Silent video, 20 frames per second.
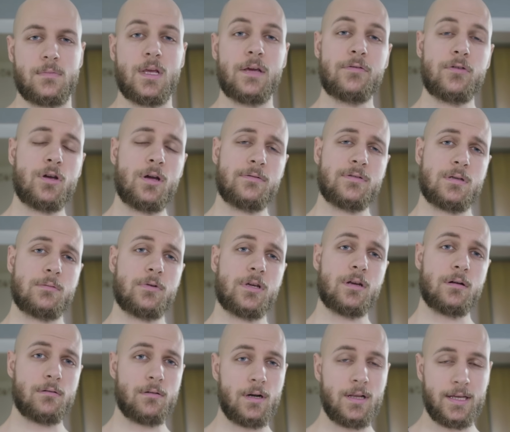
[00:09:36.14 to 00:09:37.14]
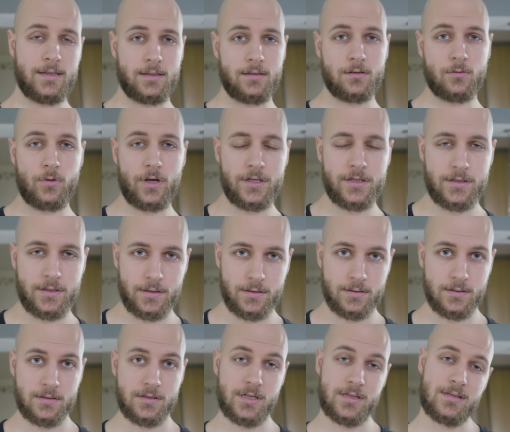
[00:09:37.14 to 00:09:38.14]
If you have some gear related
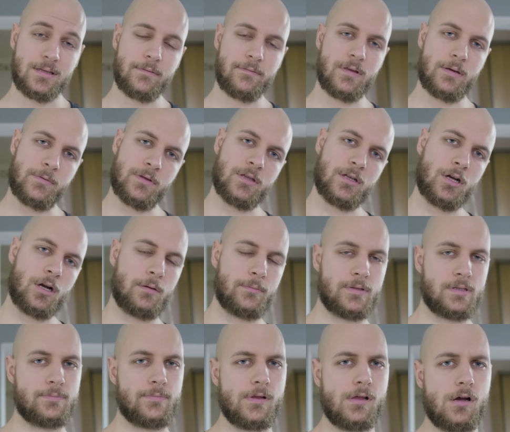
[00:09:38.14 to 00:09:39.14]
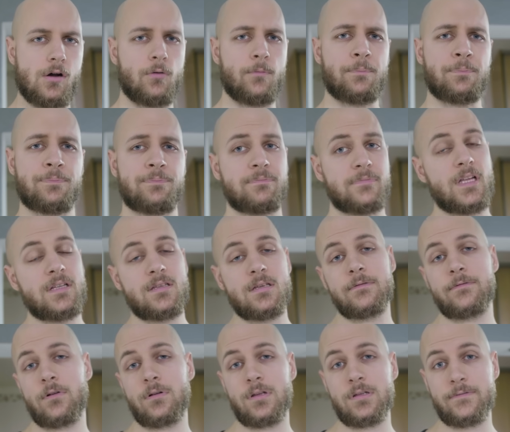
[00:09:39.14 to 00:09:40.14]
questions, just leave them in the comments below. That's it
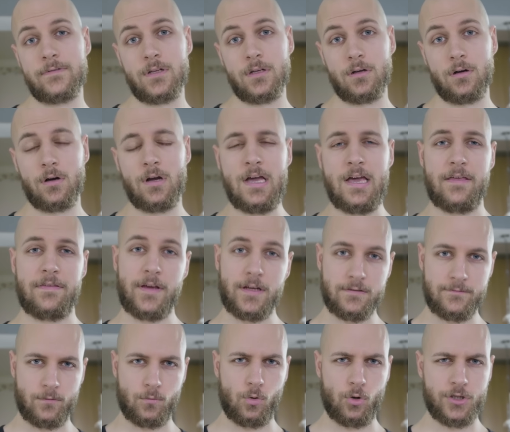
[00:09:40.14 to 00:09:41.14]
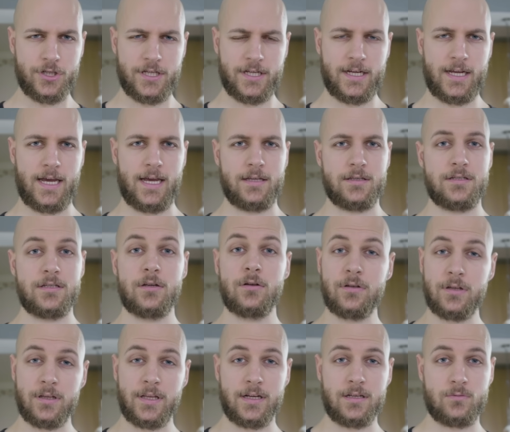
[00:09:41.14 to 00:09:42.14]
for this video, thanks for watching and see you in
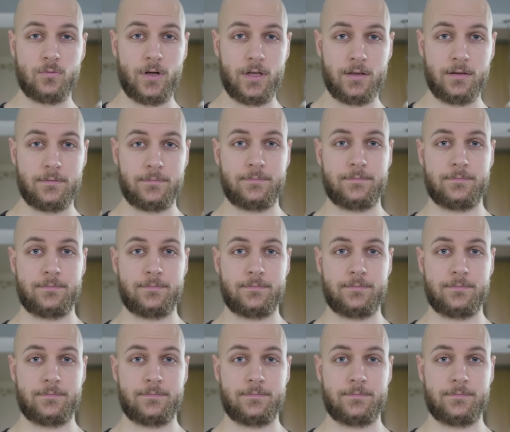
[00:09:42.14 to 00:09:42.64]
the next one.